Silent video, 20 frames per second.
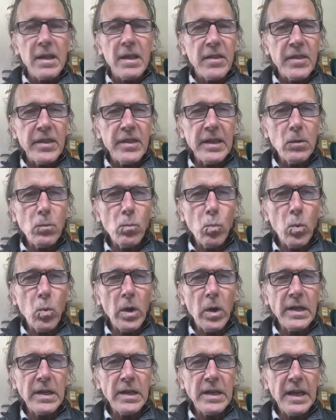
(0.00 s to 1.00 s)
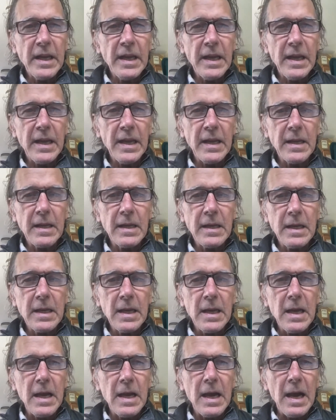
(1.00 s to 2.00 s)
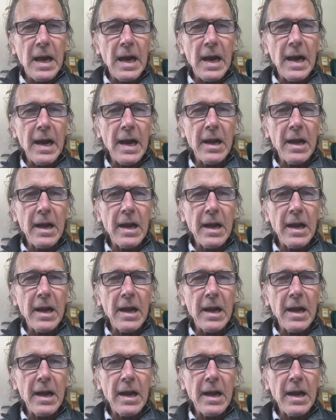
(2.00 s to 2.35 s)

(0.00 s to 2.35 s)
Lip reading: Then one day, I